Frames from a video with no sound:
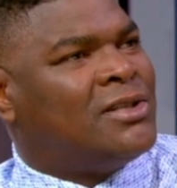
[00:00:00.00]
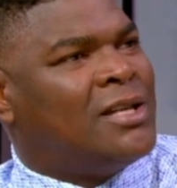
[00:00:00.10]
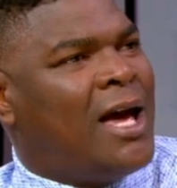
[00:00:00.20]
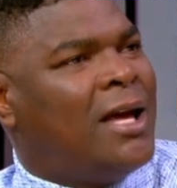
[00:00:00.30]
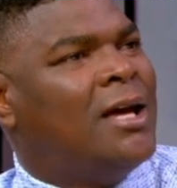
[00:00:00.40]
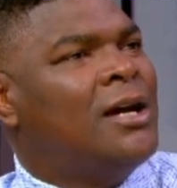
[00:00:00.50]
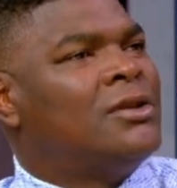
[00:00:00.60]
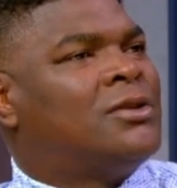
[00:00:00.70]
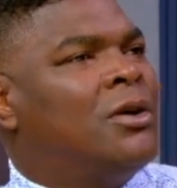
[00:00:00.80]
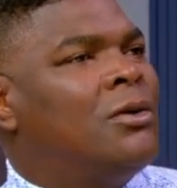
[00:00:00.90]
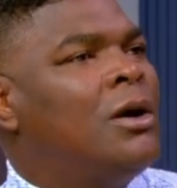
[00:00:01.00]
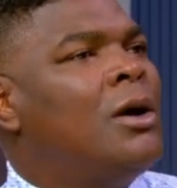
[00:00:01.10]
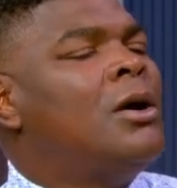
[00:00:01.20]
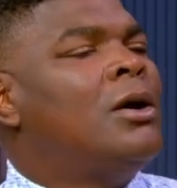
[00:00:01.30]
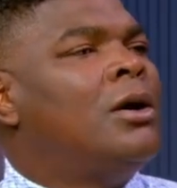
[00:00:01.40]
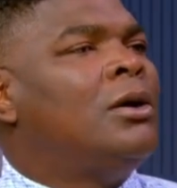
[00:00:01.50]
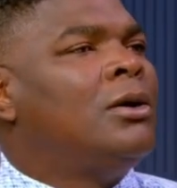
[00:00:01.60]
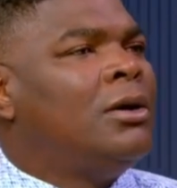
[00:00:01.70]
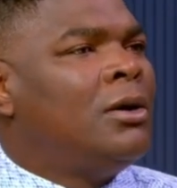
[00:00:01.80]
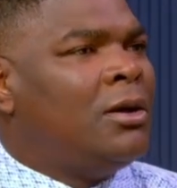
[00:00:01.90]
I mean, Chet is long and tall, but
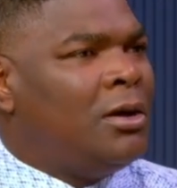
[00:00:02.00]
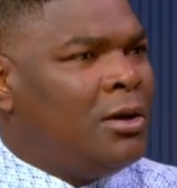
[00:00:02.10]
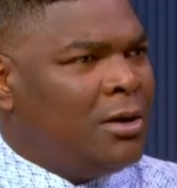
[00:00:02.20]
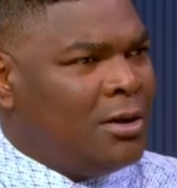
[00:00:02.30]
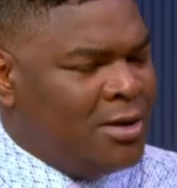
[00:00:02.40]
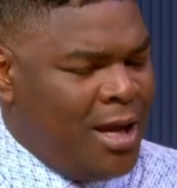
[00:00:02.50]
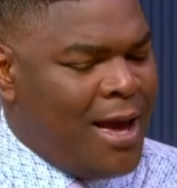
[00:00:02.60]
he's not physical.